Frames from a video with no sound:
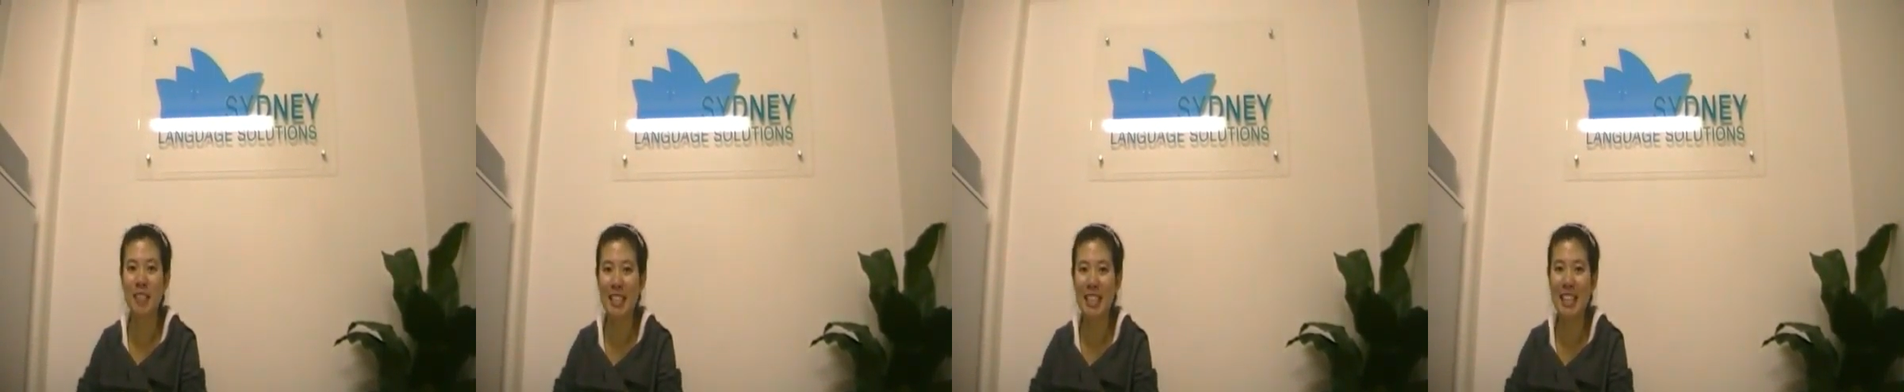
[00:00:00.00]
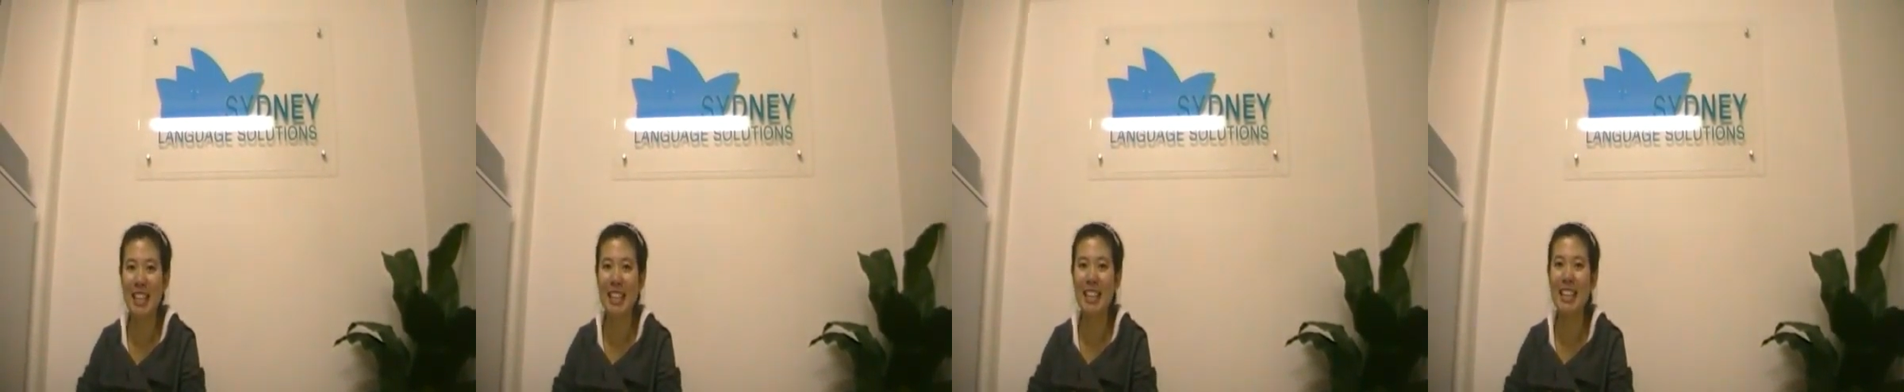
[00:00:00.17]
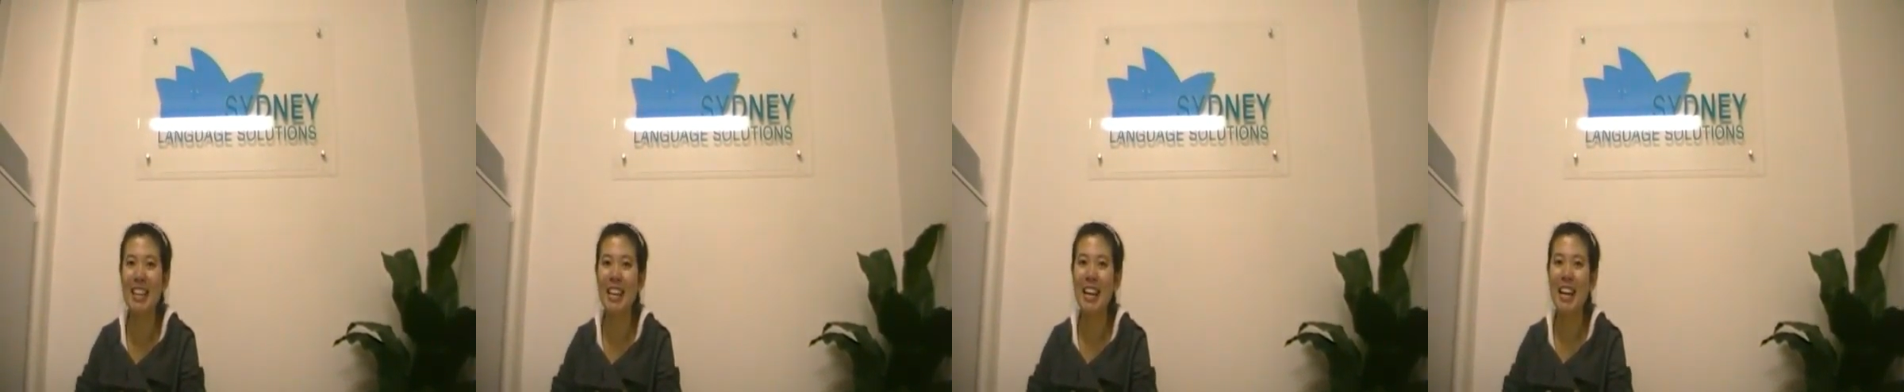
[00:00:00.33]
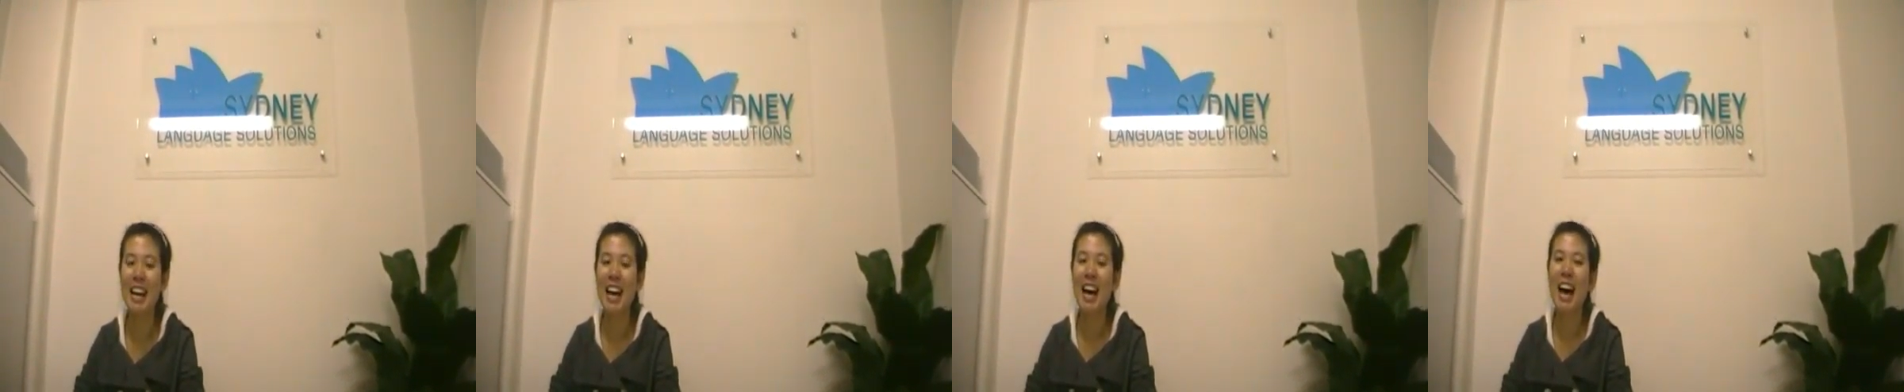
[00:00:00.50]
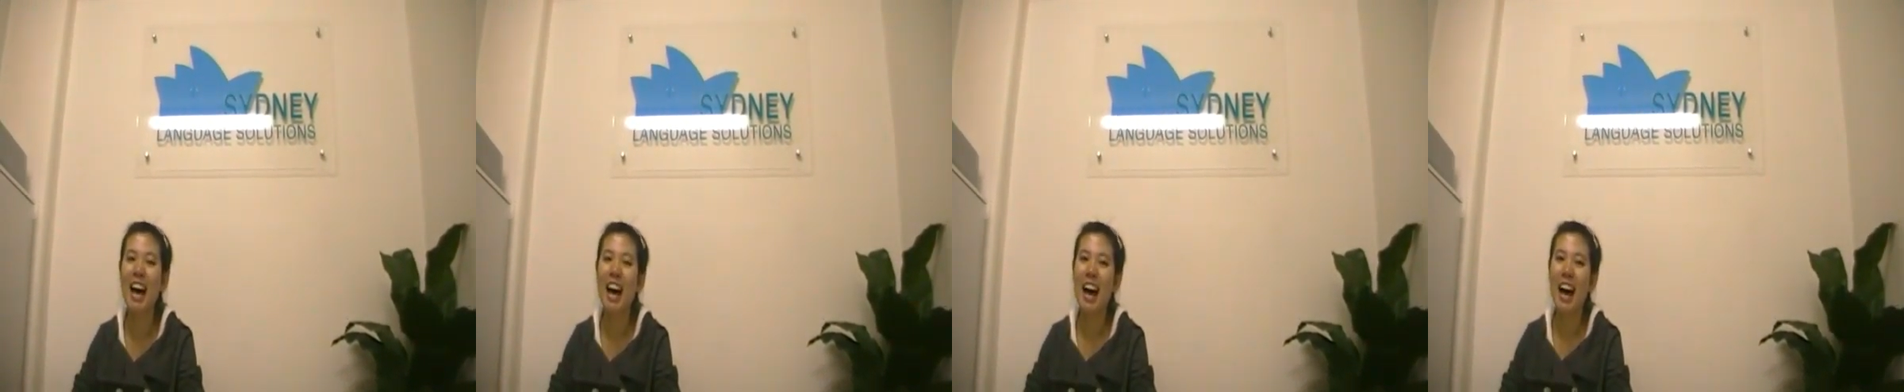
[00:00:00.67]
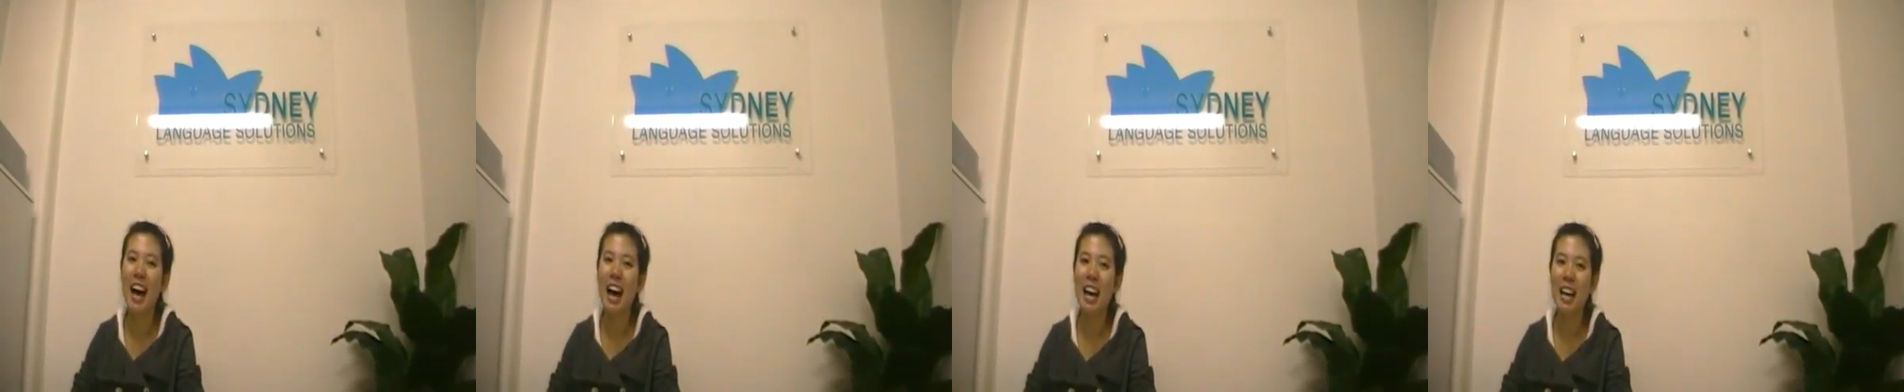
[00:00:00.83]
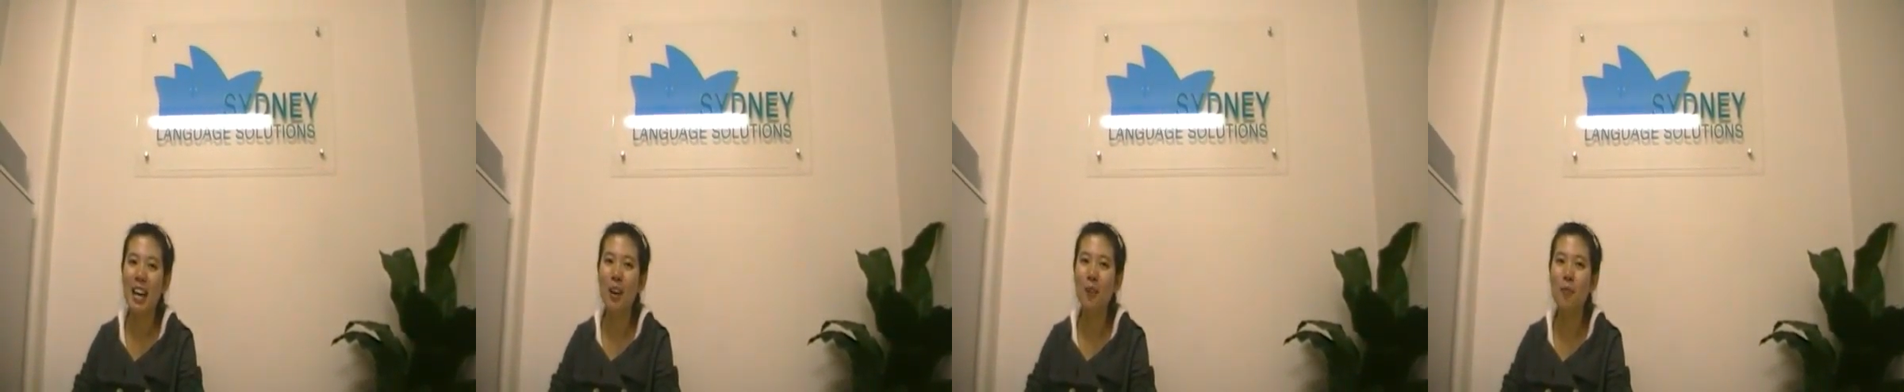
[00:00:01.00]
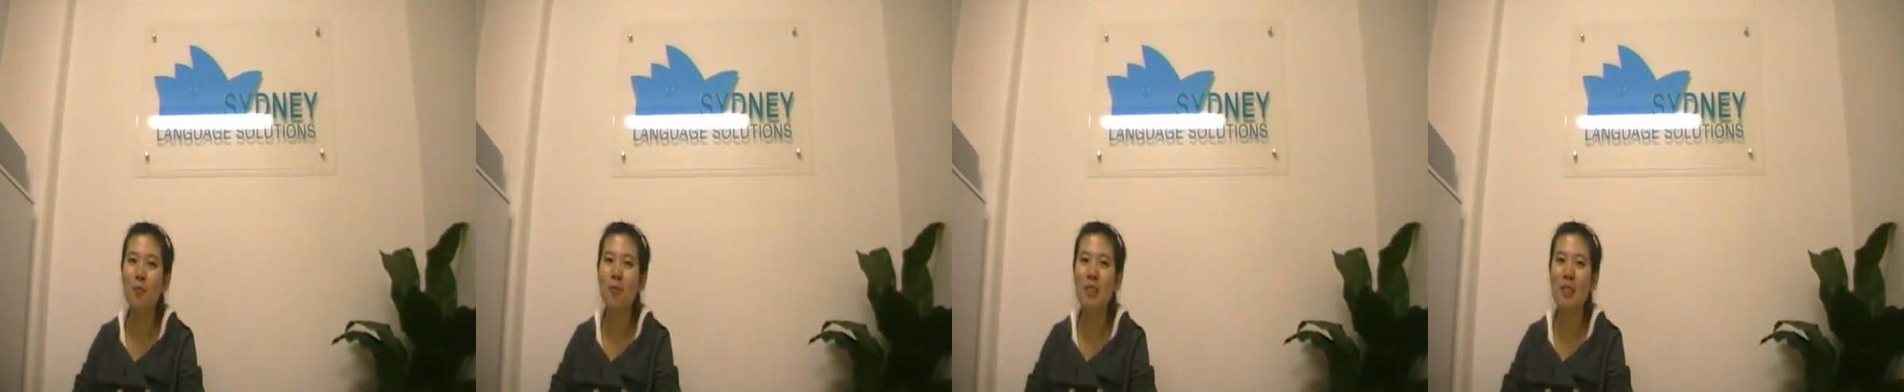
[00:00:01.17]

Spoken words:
Sydney. I